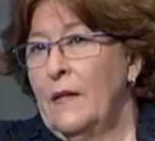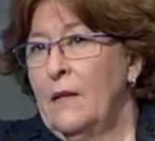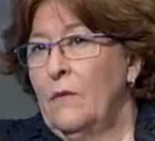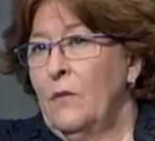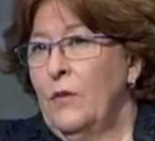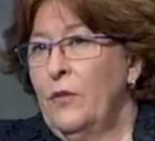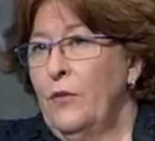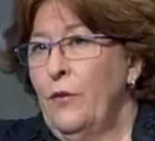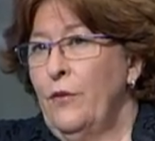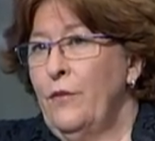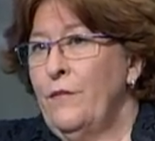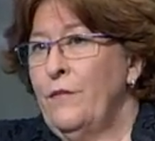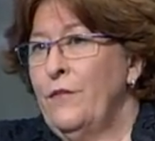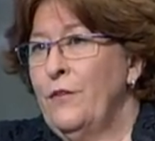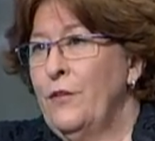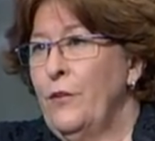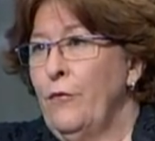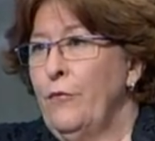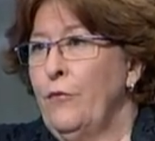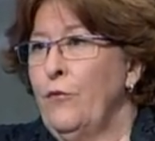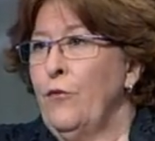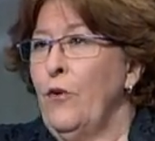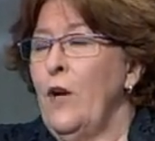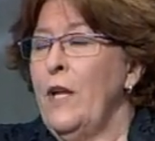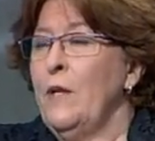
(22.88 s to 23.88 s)
Well, the
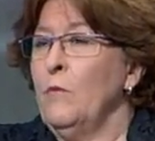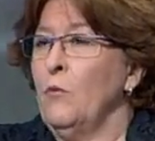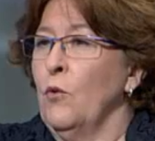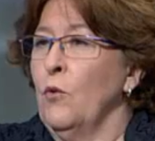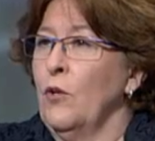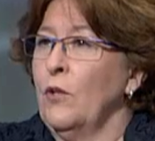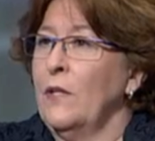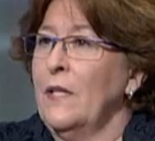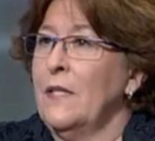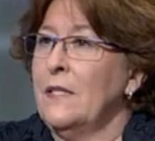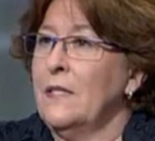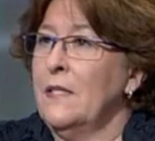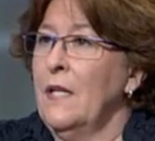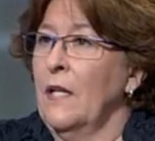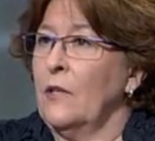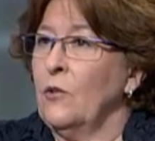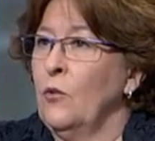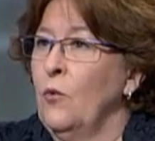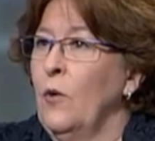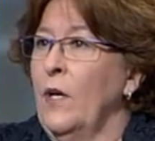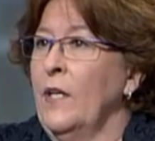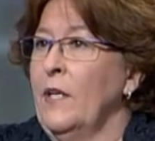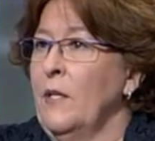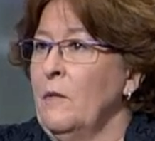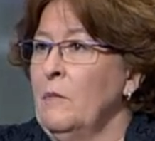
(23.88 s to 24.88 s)
framework is not
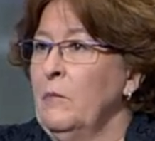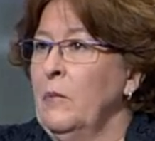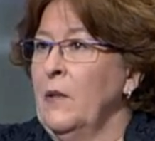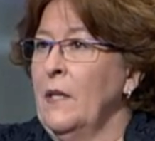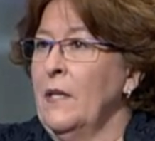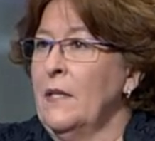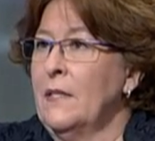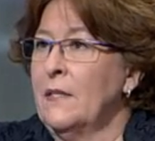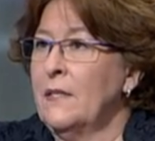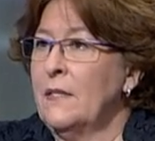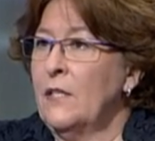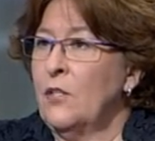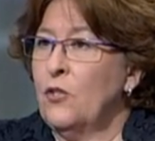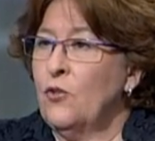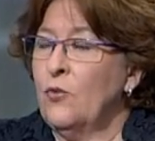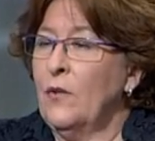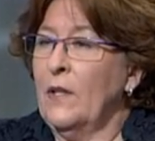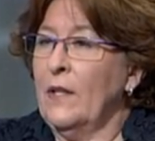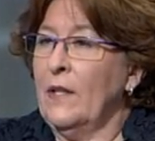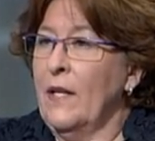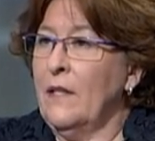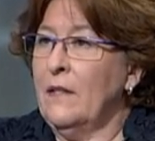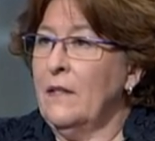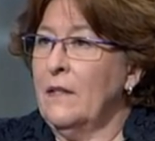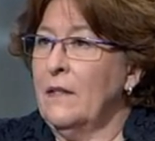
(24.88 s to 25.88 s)
quite in place. Now, Sri
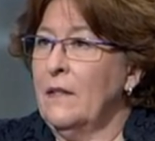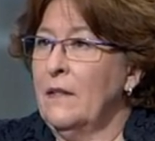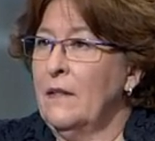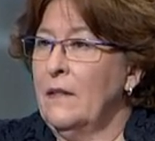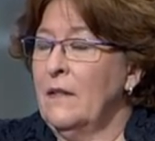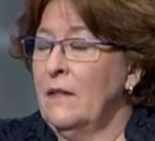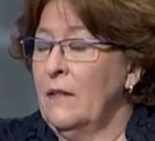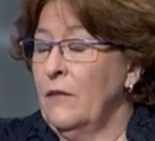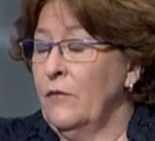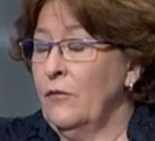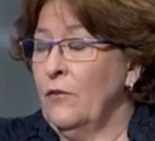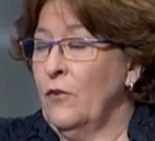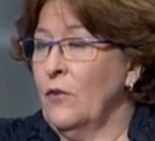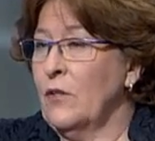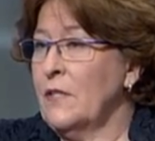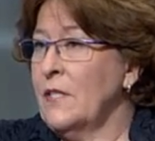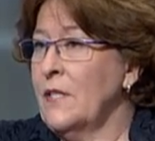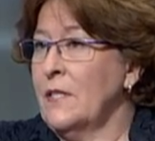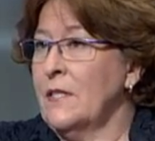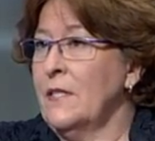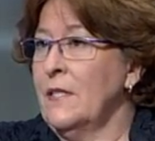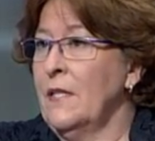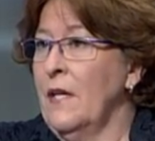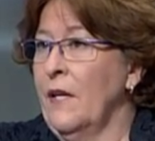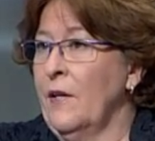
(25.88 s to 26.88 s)
Lanka, of course,
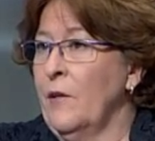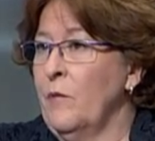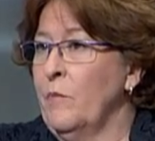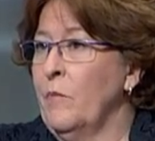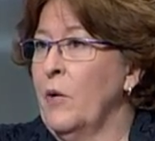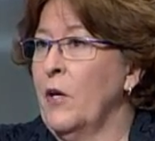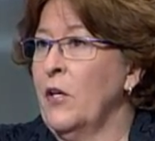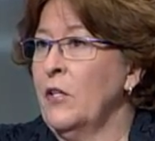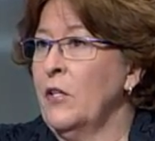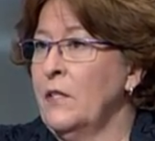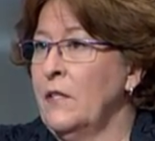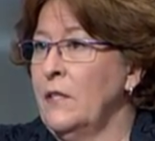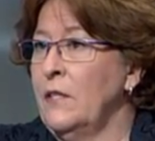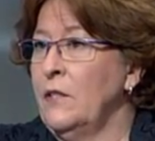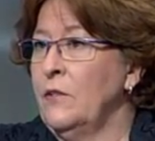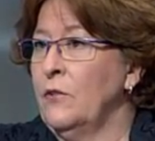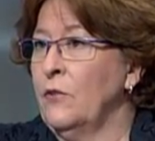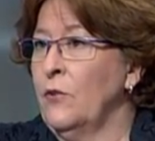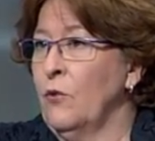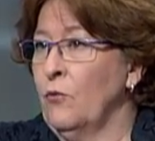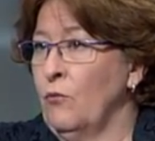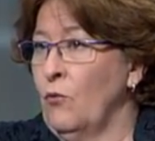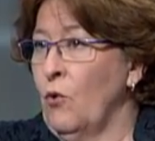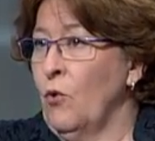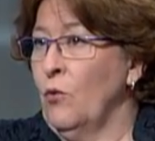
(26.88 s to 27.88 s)
is not a party to
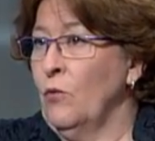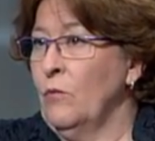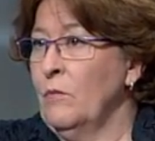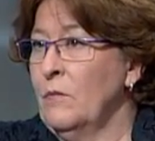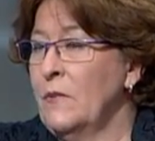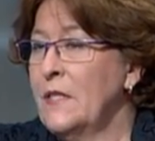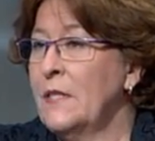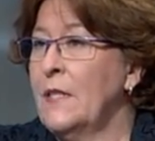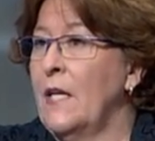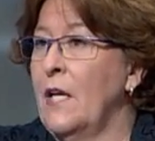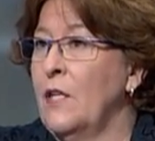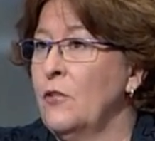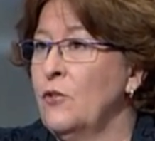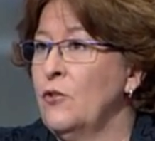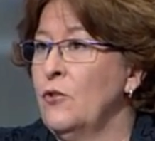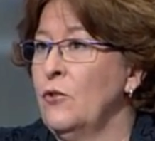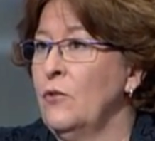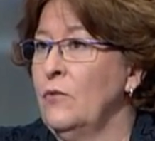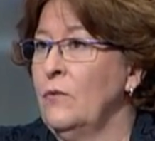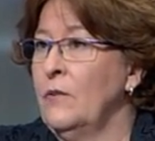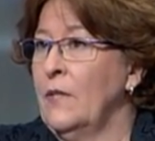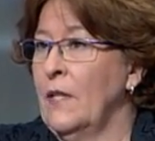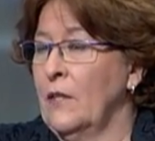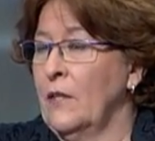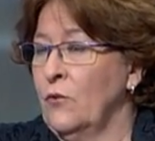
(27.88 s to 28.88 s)
the Rome
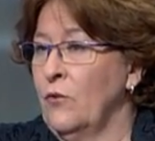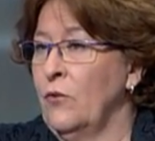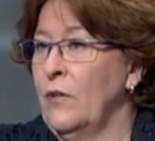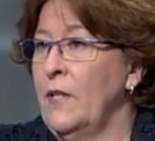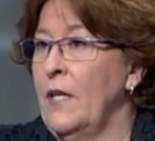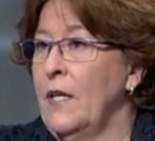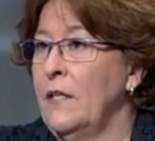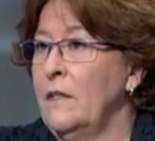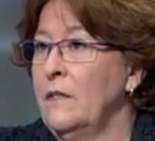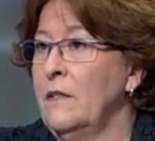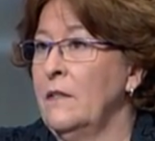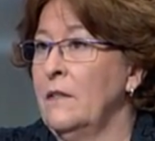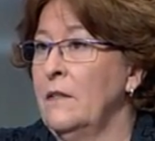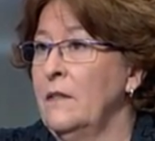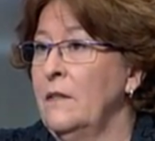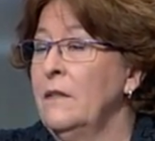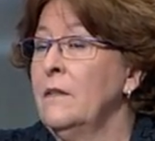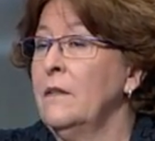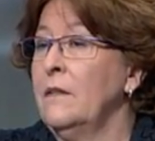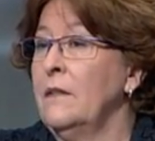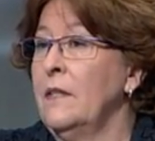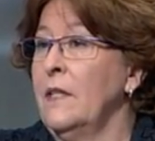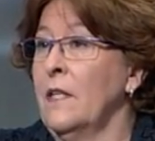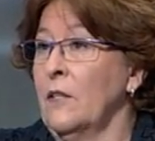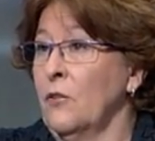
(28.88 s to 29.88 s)
Statute that created
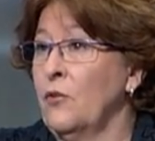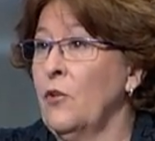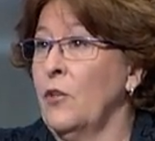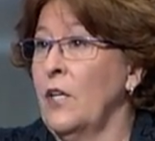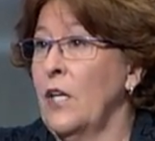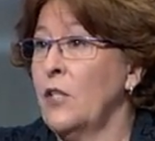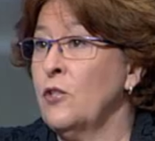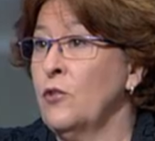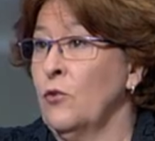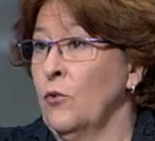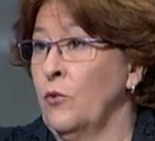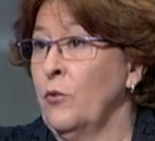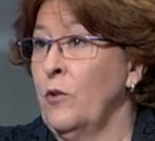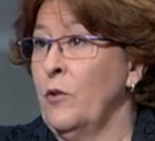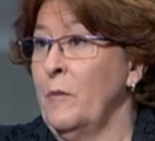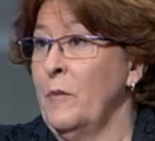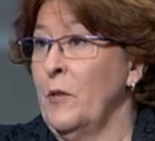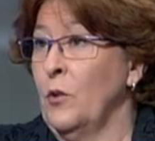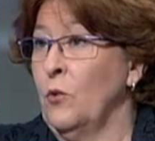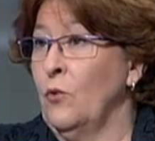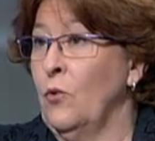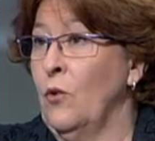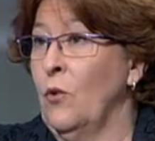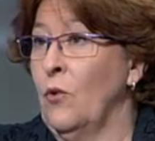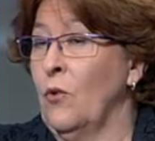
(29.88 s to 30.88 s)
the International
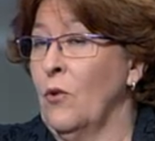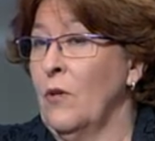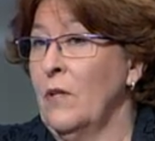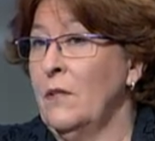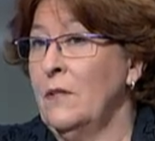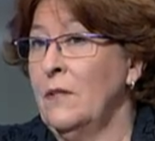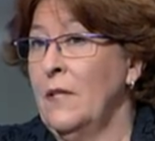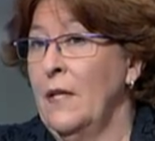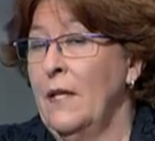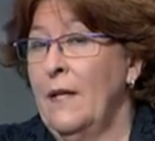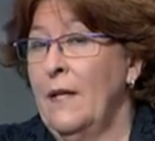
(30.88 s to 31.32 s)
Criminal Court.